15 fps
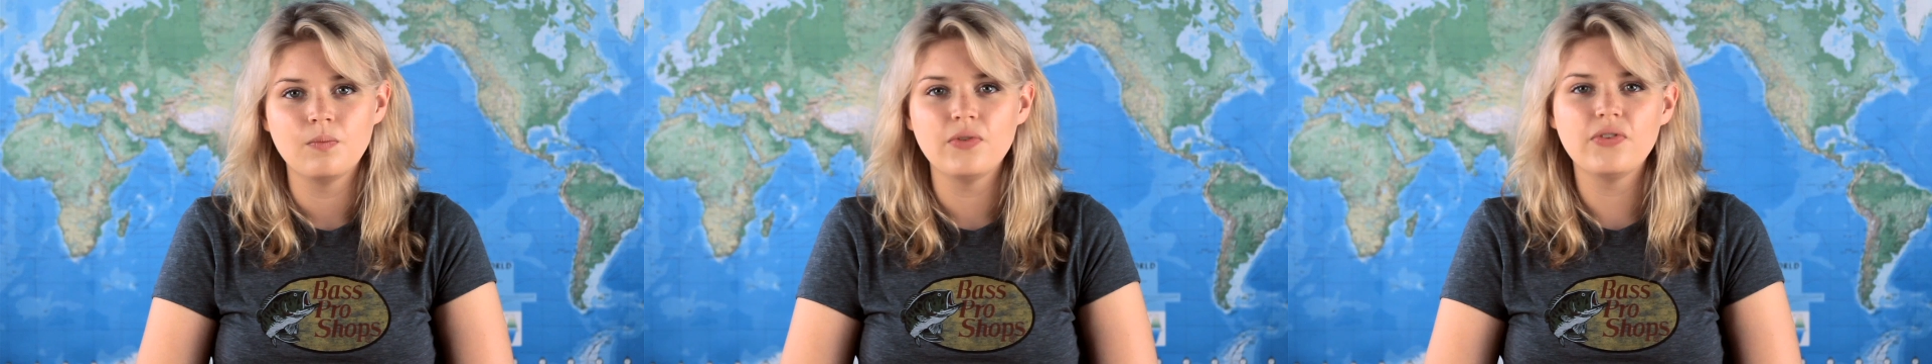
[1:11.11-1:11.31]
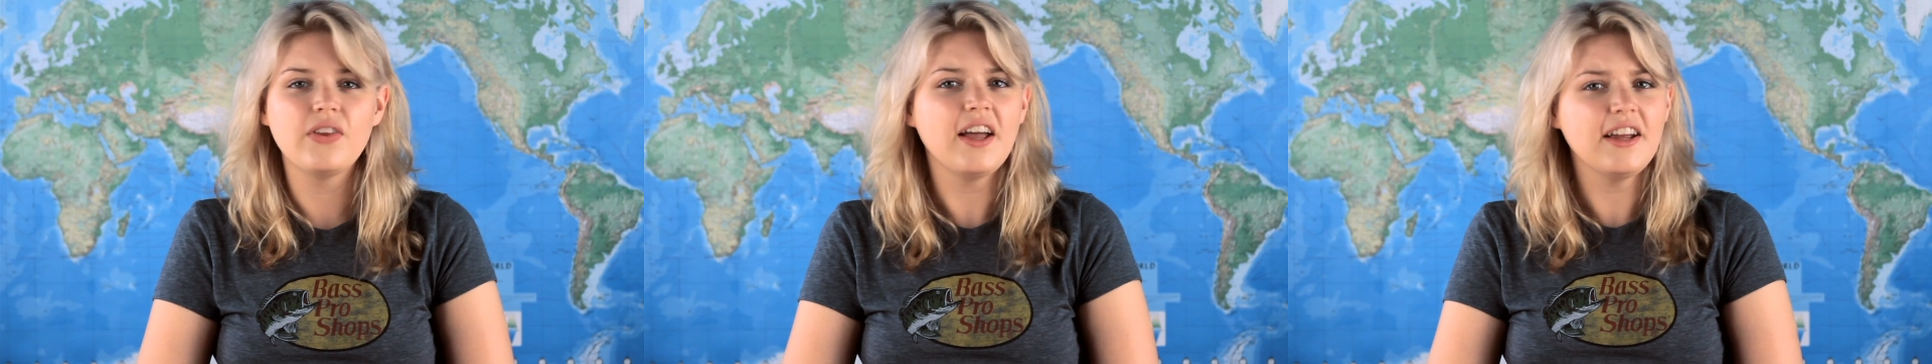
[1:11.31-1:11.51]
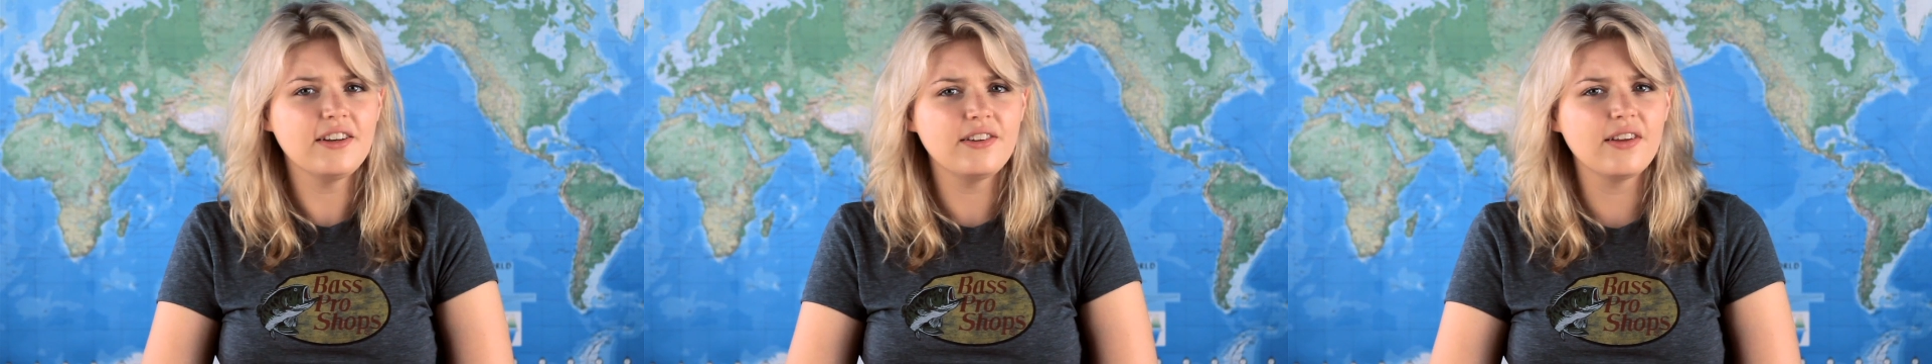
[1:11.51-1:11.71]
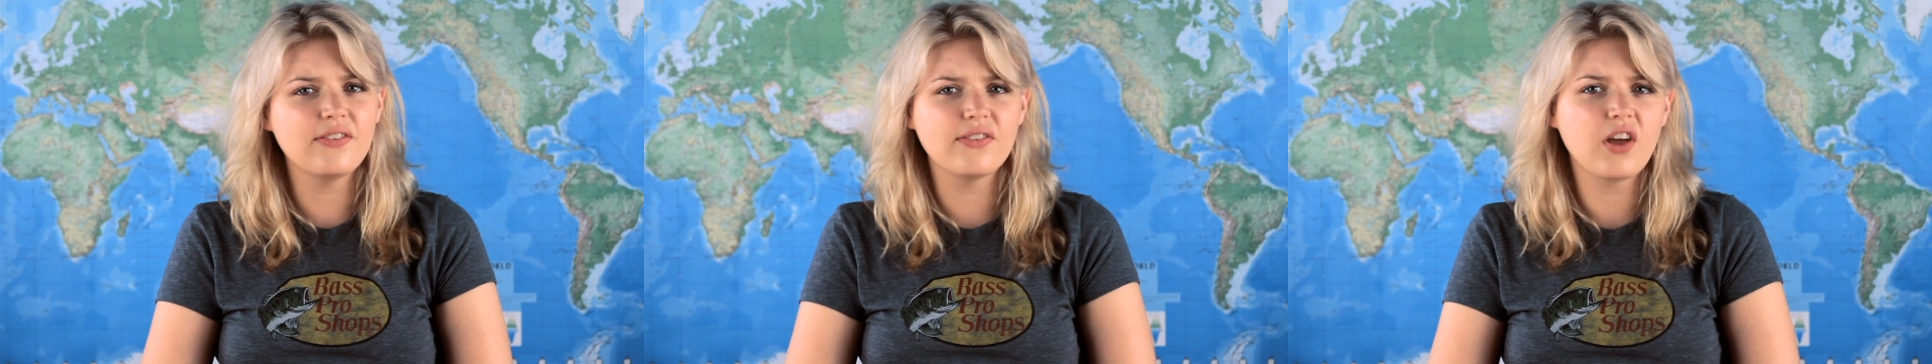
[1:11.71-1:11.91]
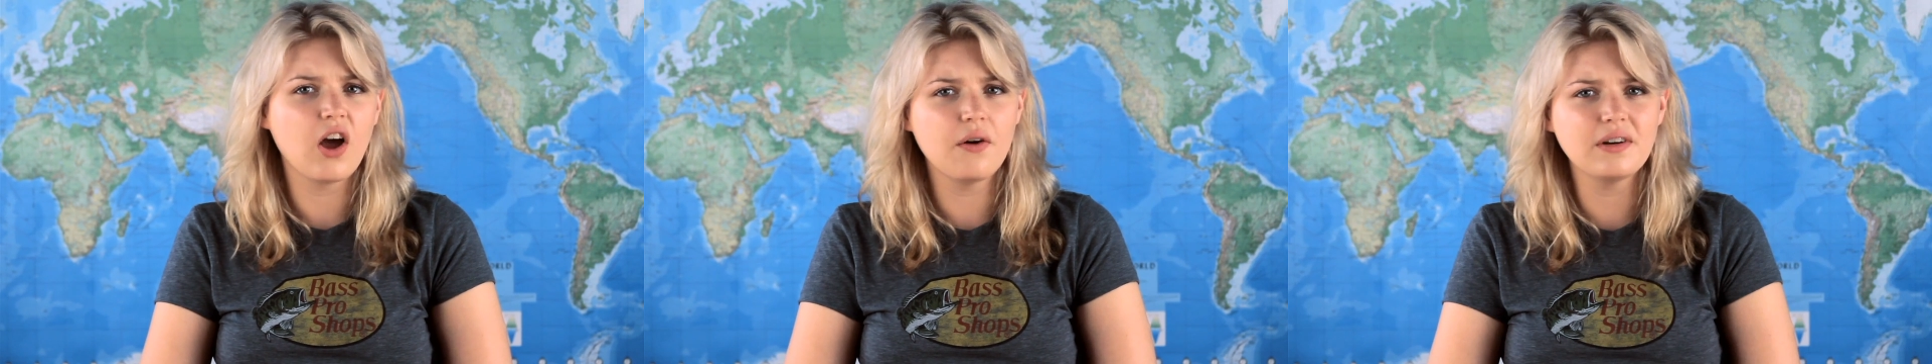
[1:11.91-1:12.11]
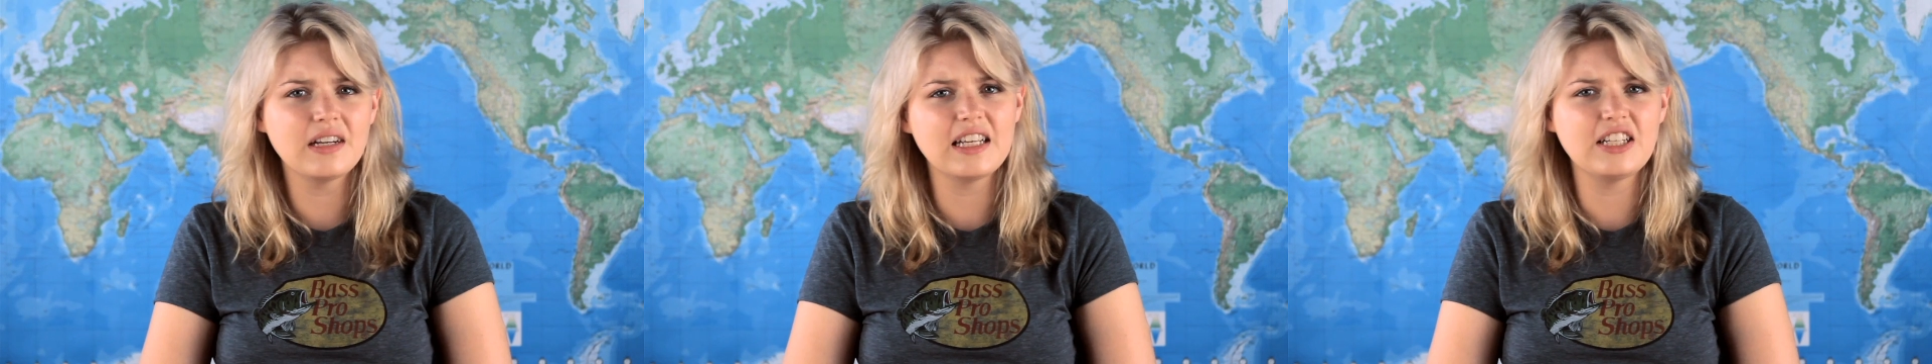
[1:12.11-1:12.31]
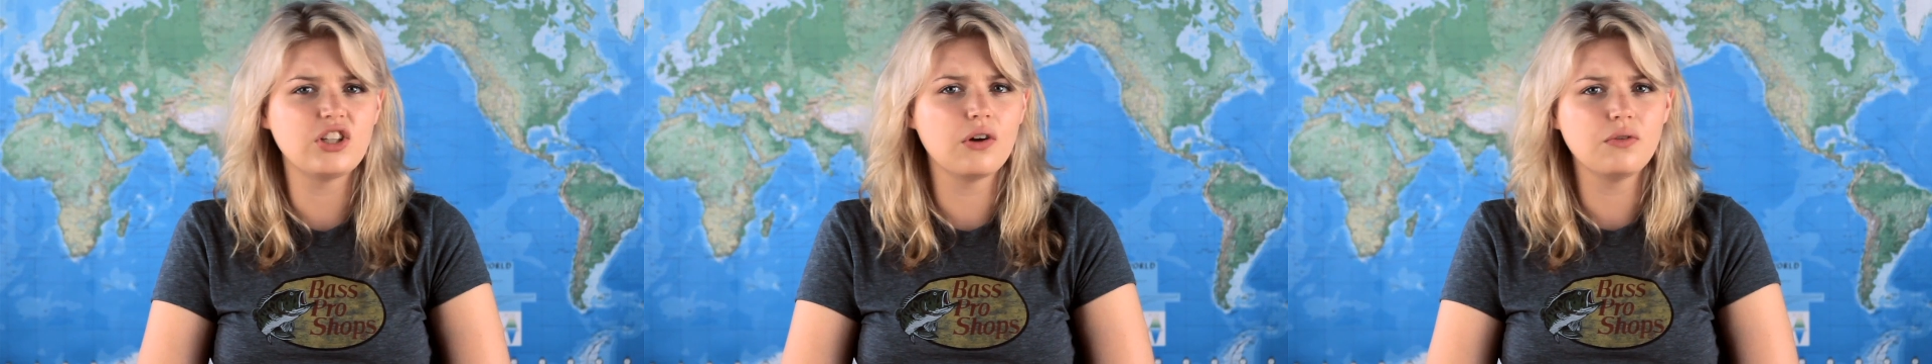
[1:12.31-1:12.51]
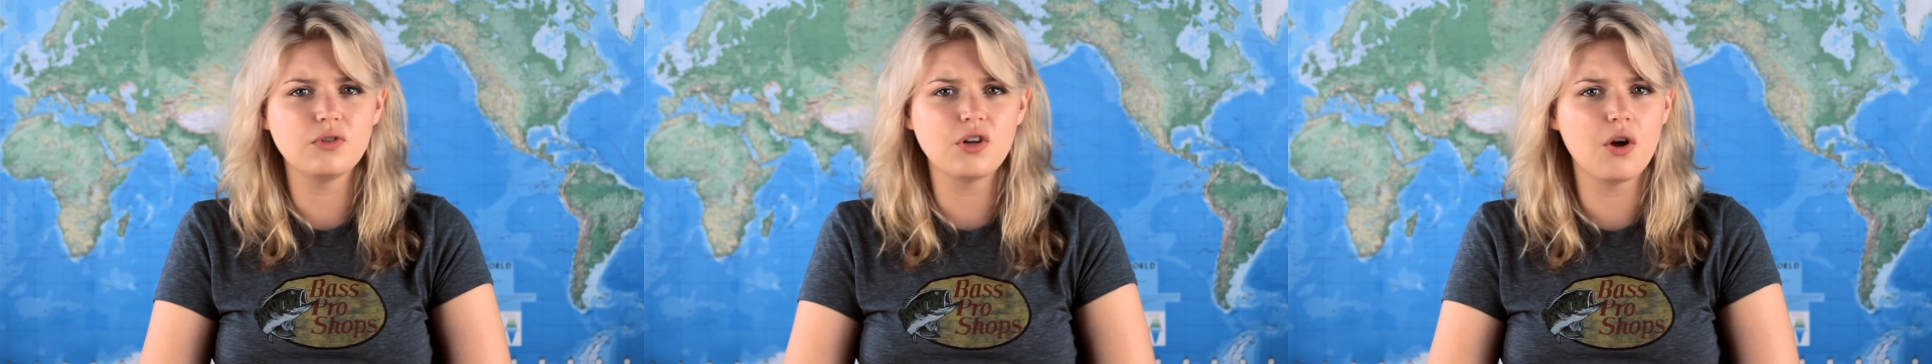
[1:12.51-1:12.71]
Scientists currently
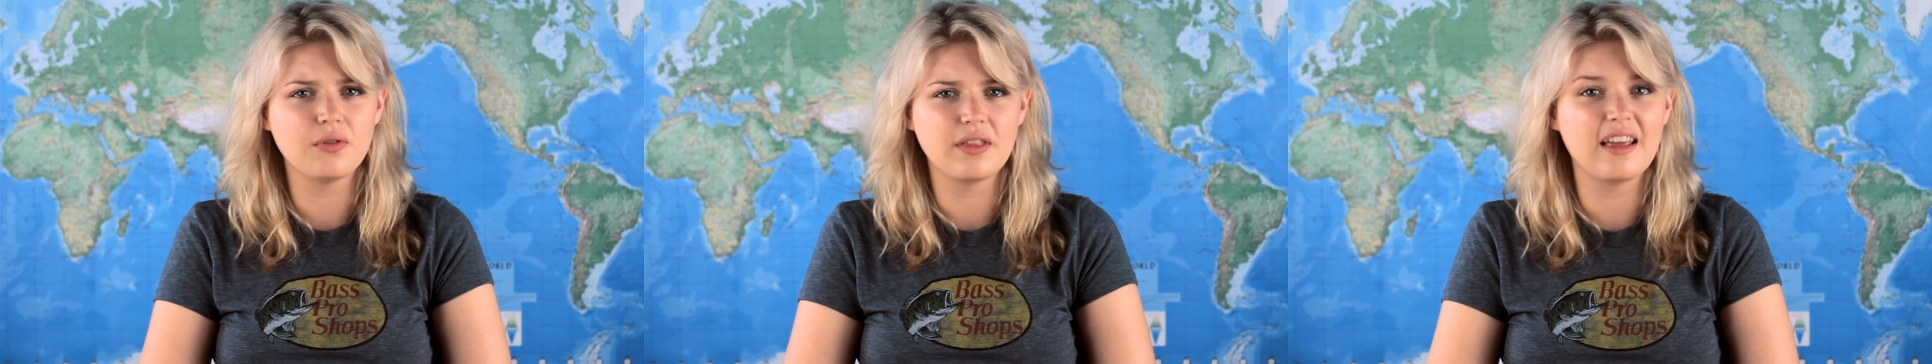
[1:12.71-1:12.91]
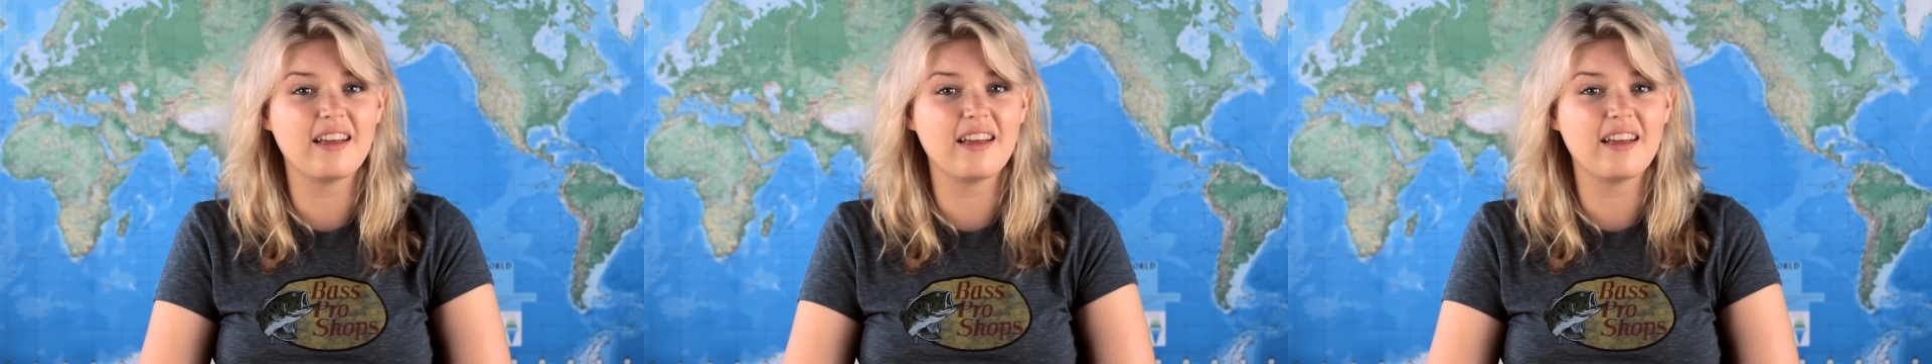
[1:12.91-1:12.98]
don't know the